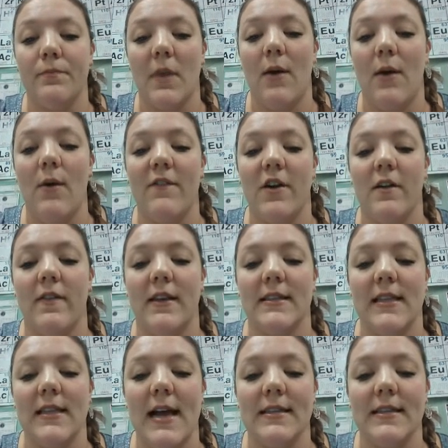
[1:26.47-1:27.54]
However,
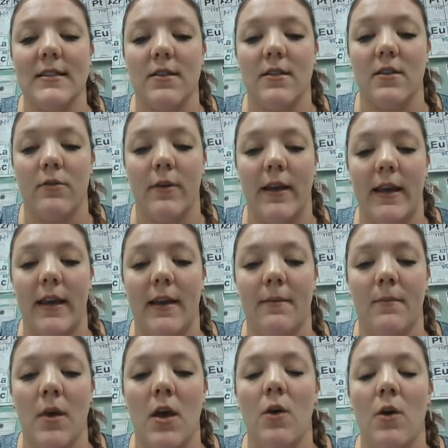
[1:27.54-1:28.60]
these last
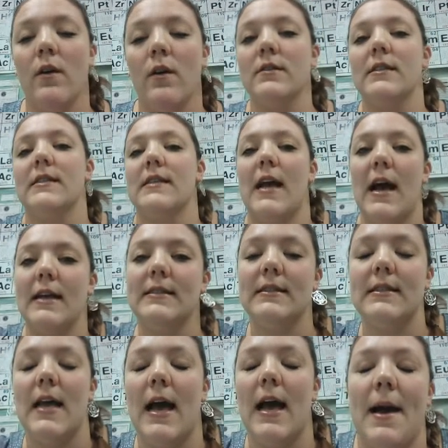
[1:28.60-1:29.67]
three we'll
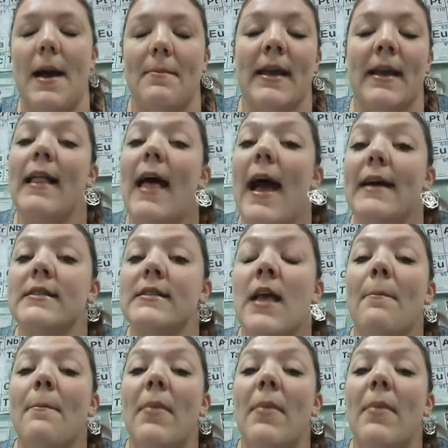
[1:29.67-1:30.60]
discuss in class,